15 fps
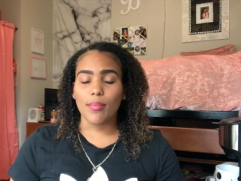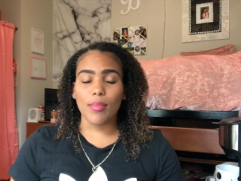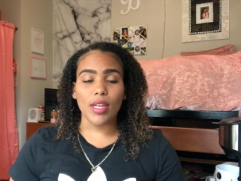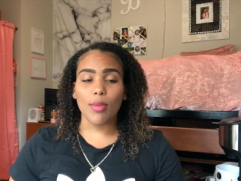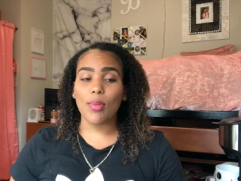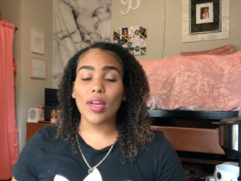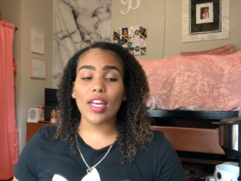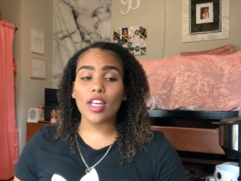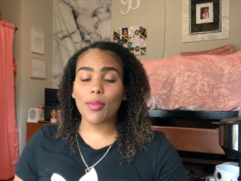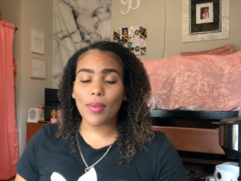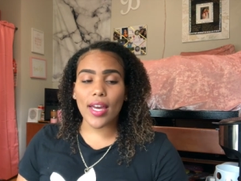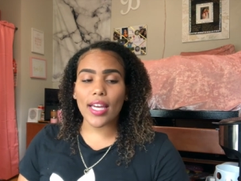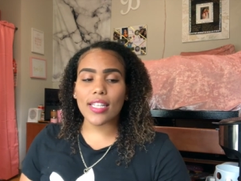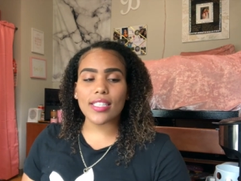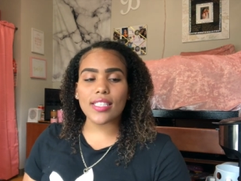me being
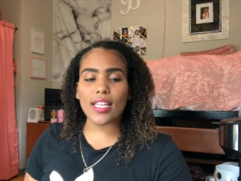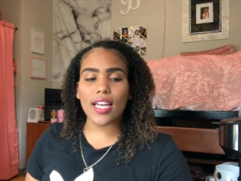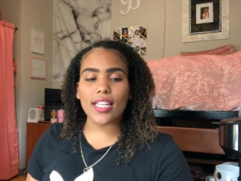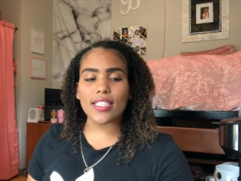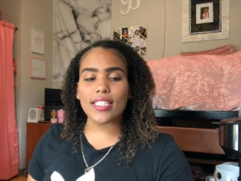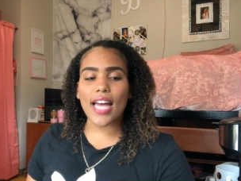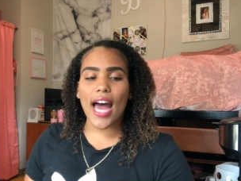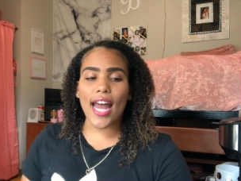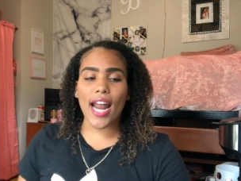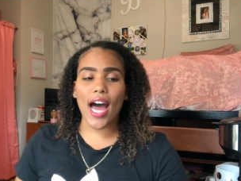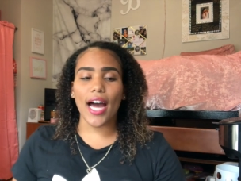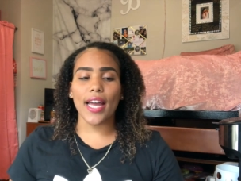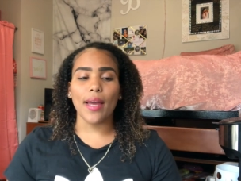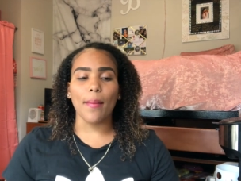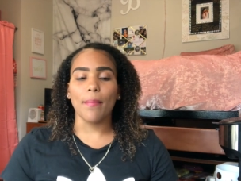mixed is that
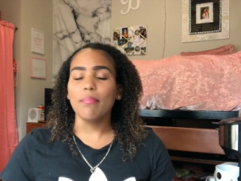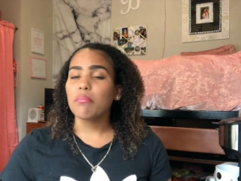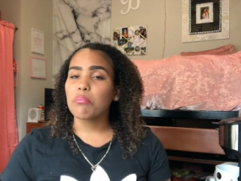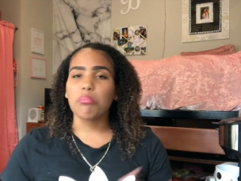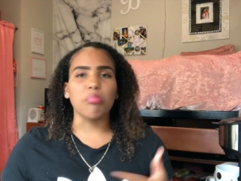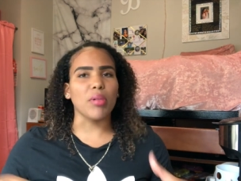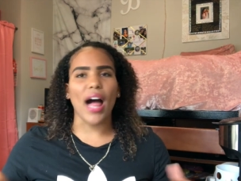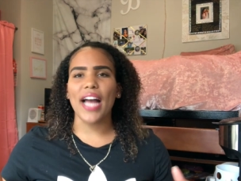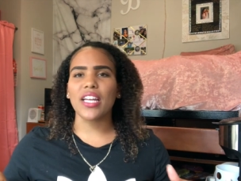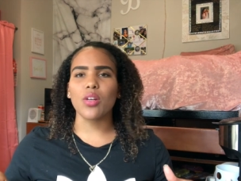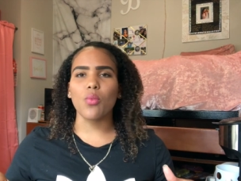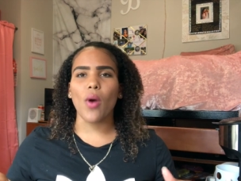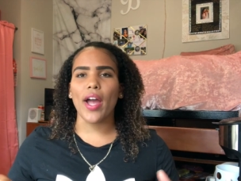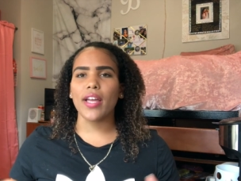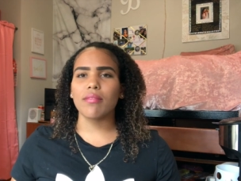I am black
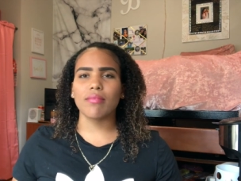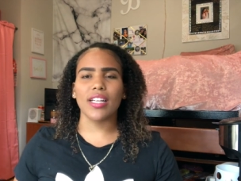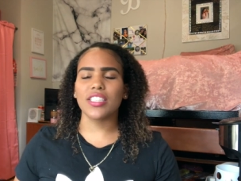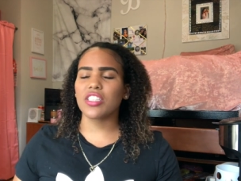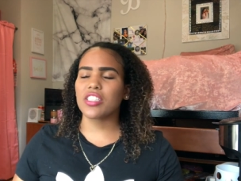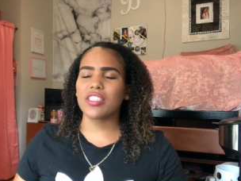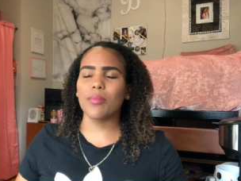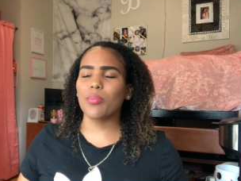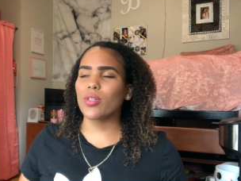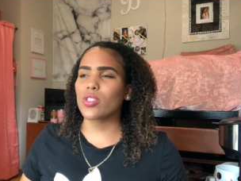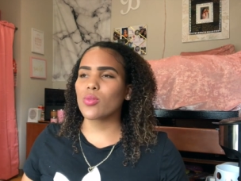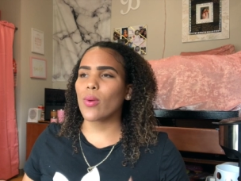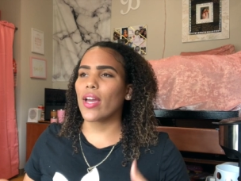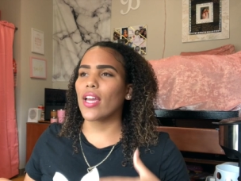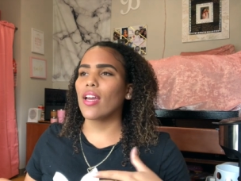and white. That's the
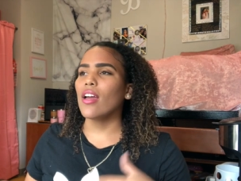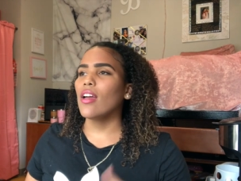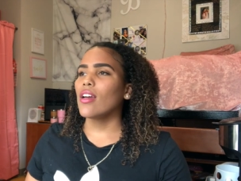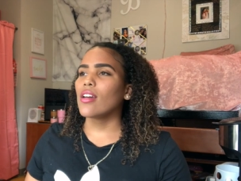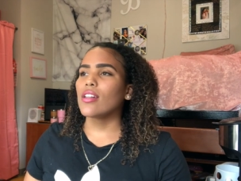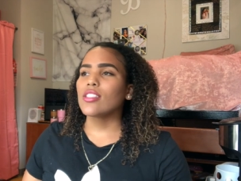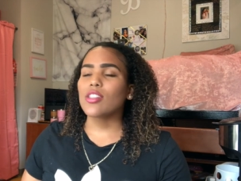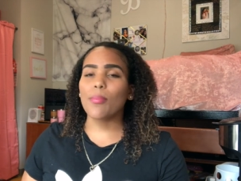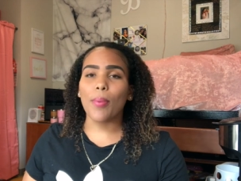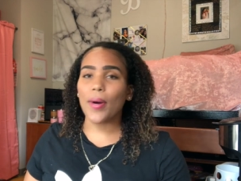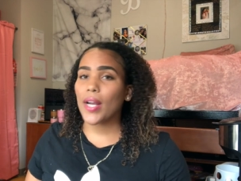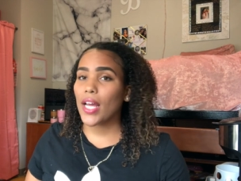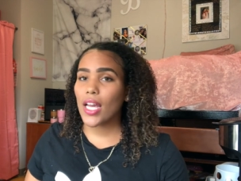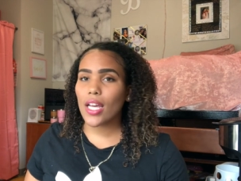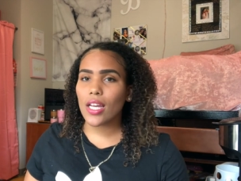simplest way to
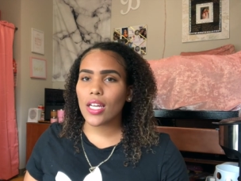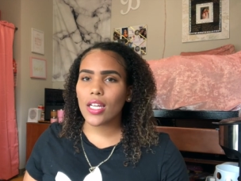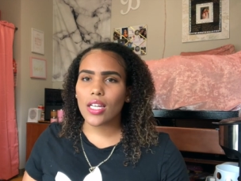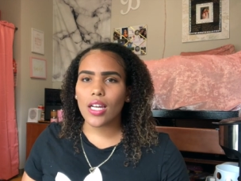put it.